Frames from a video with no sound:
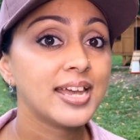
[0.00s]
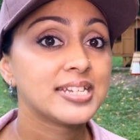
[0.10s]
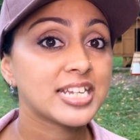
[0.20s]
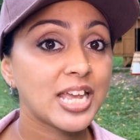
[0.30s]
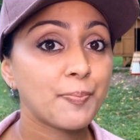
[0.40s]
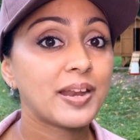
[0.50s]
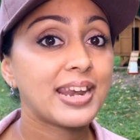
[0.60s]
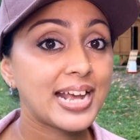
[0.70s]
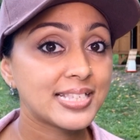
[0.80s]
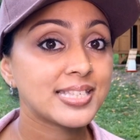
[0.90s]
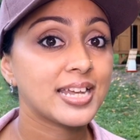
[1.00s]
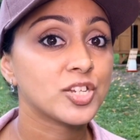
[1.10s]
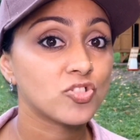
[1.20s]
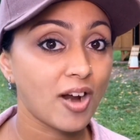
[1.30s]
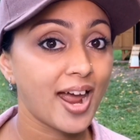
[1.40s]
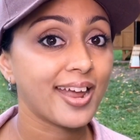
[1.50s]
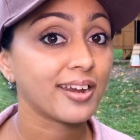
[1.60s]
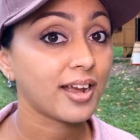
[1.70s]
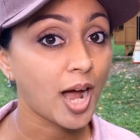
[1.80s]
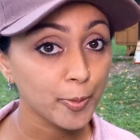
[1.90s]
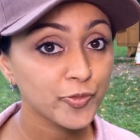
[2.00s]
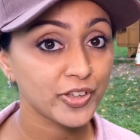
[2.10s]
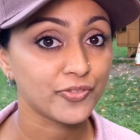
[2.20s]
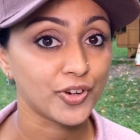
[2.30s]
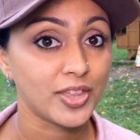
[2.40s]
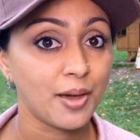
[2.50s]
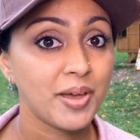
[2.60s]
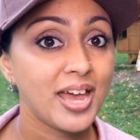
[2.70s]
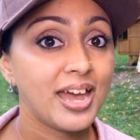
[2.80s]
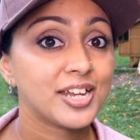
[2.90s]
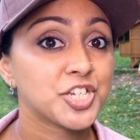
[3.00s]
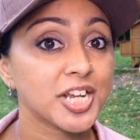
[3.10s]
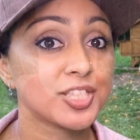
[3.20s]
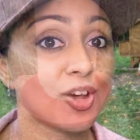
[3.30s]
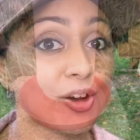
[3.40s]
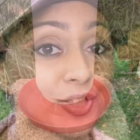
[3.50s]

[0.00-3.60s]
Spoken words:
to keep it nice and dry and comfy for them. Chicks also